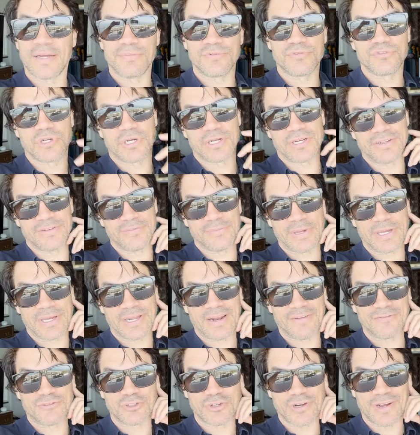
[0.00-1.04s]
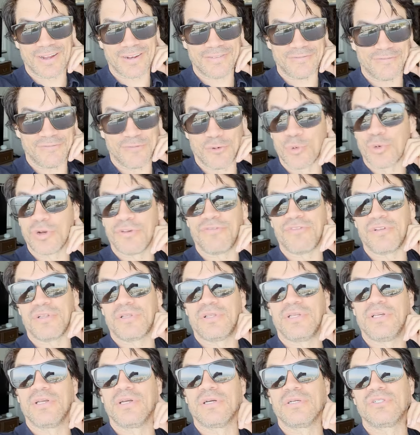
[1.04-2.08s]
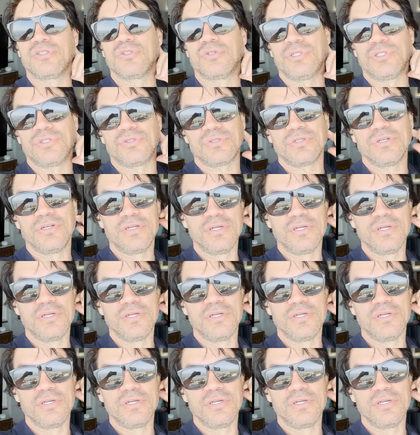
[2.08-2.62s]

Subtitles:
I've tried 40, 50 countries.